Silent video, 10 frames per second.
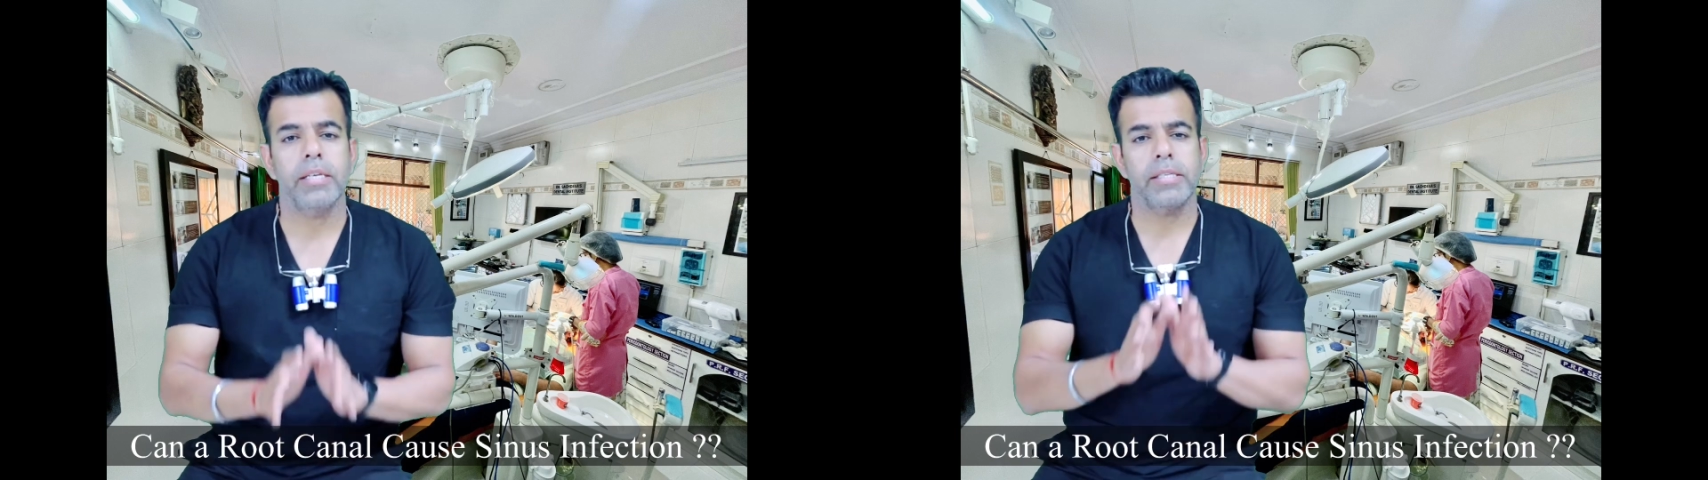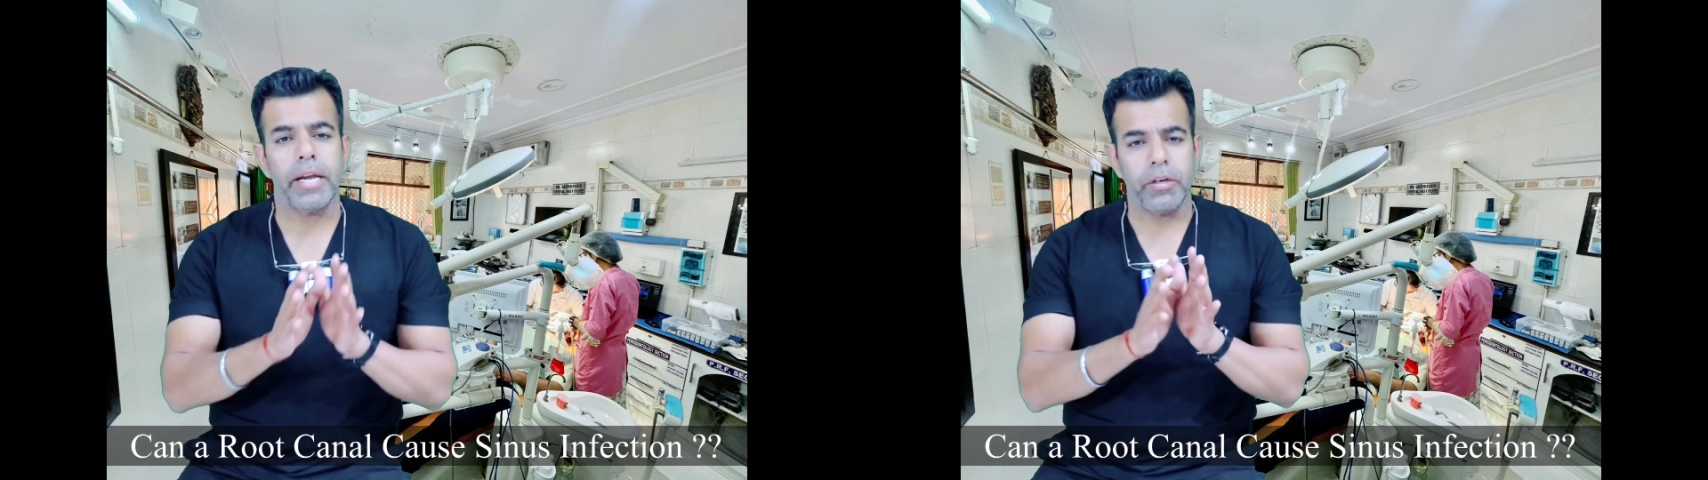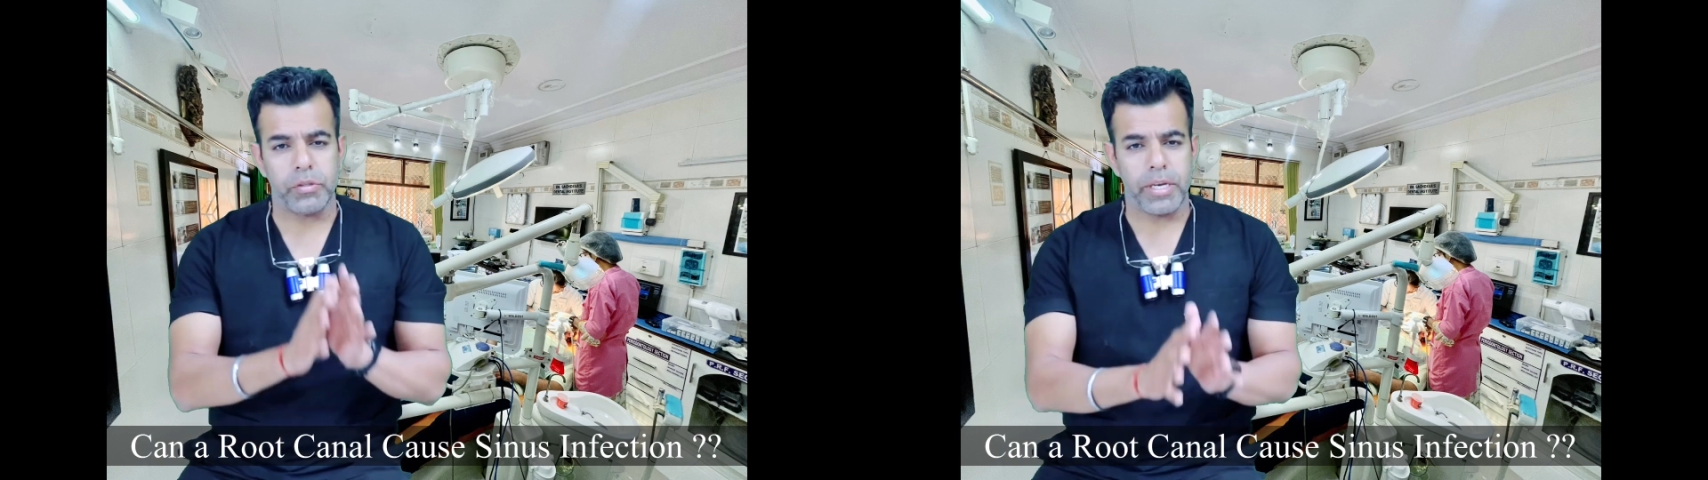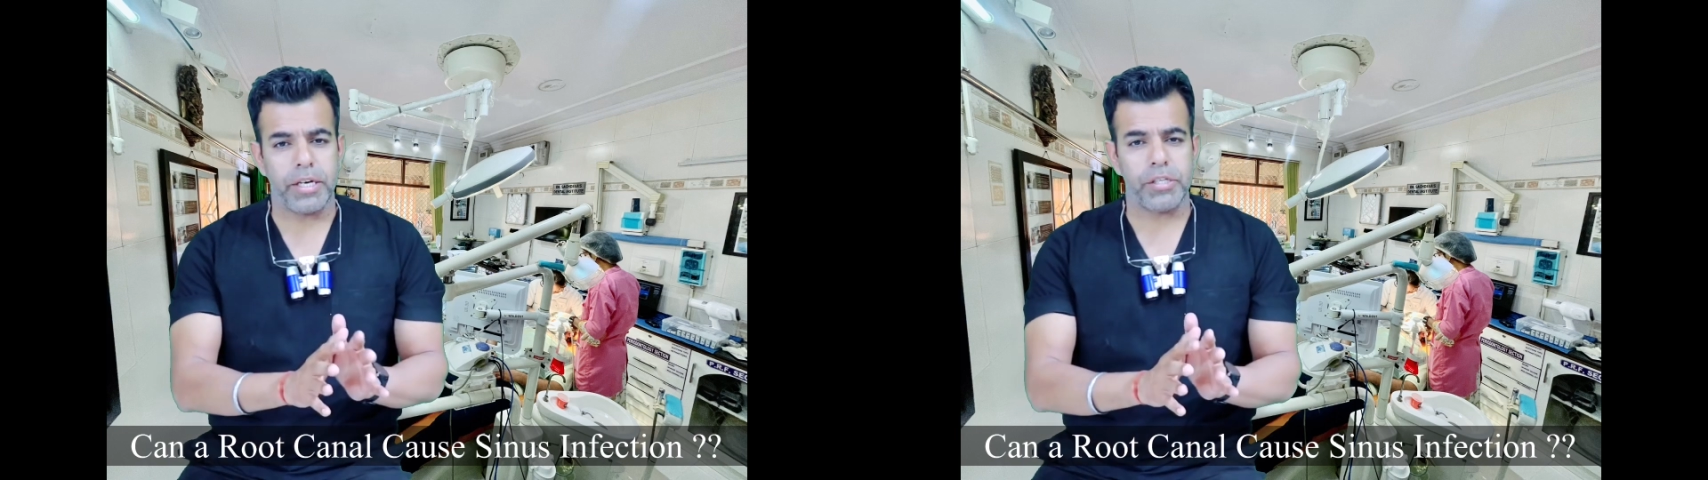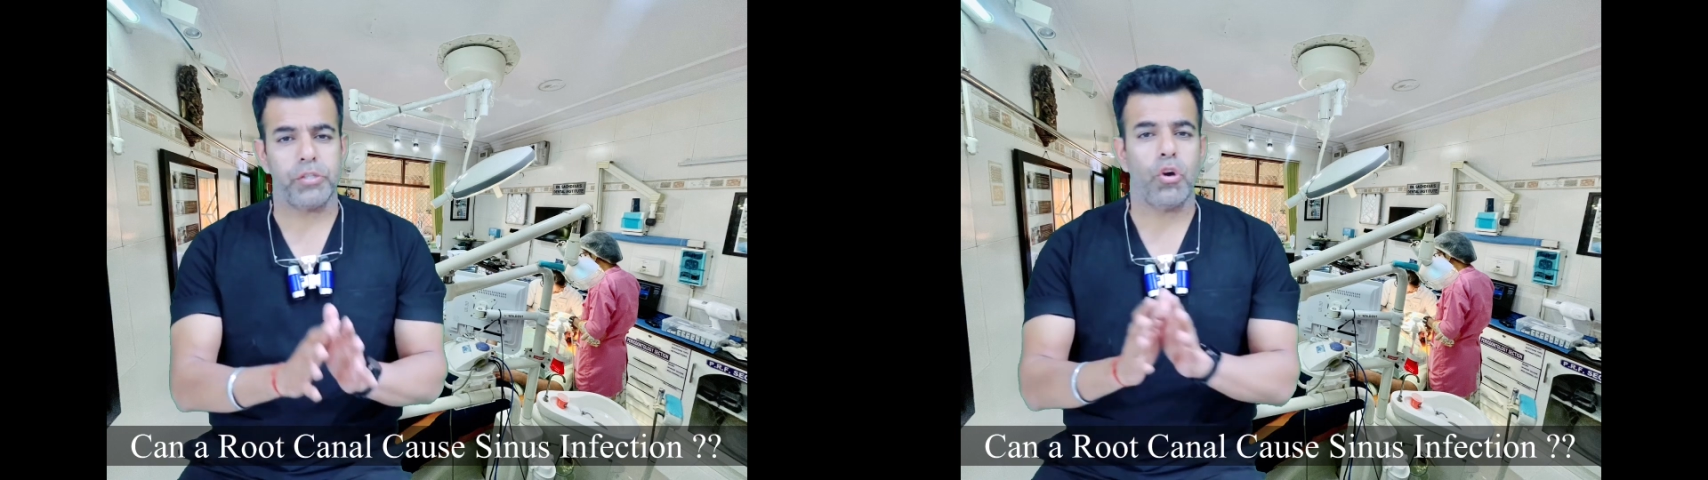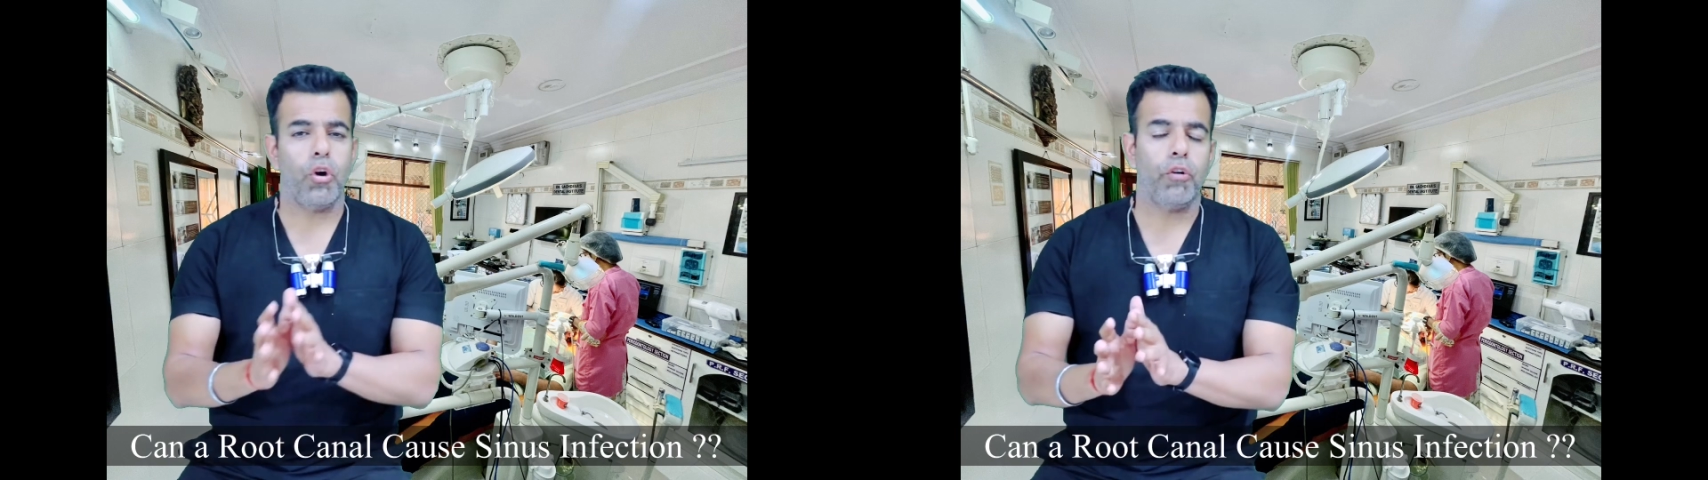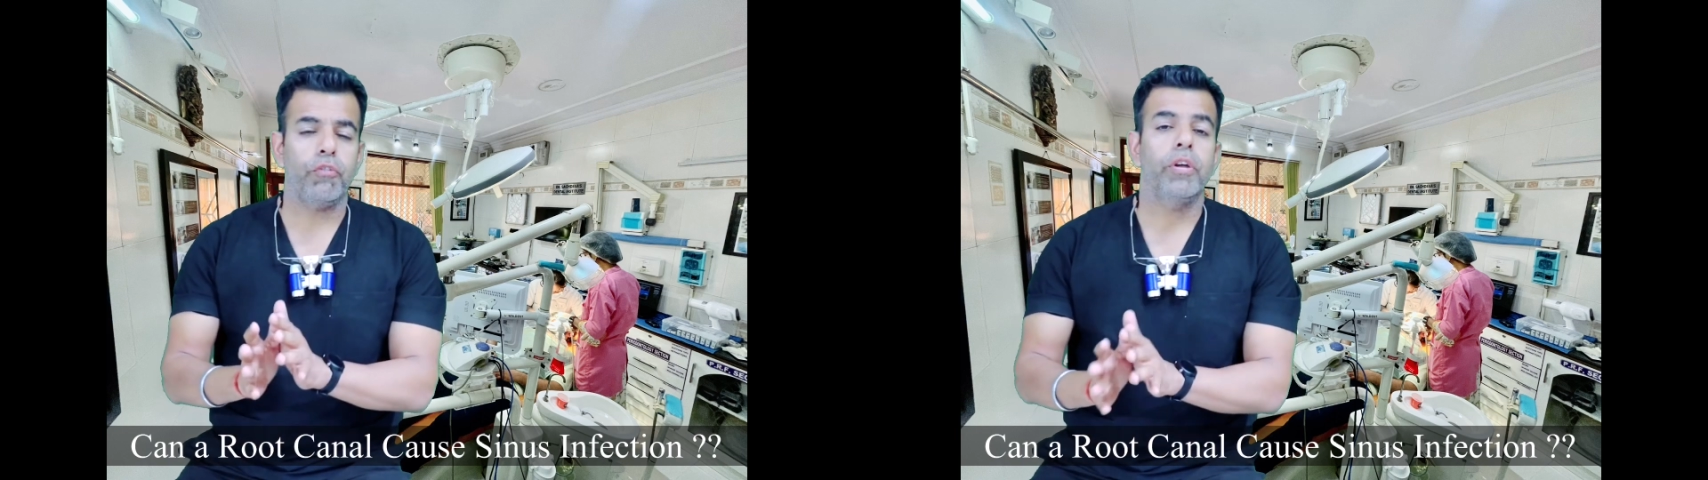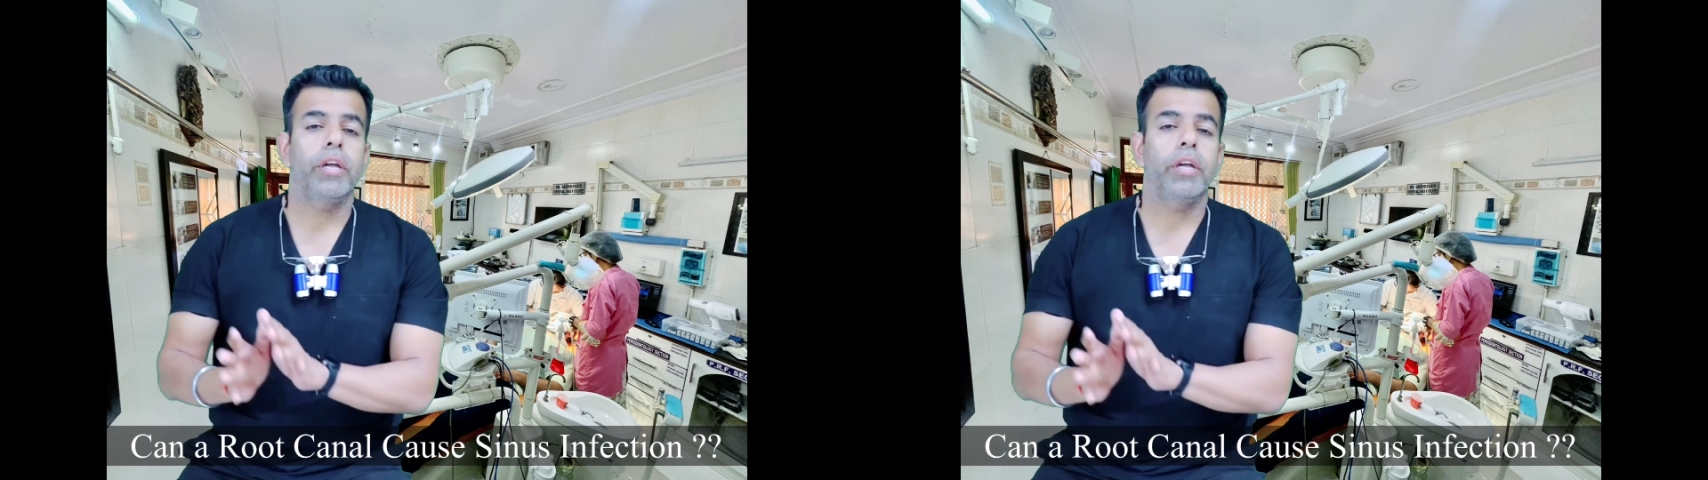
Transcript: sinusitis of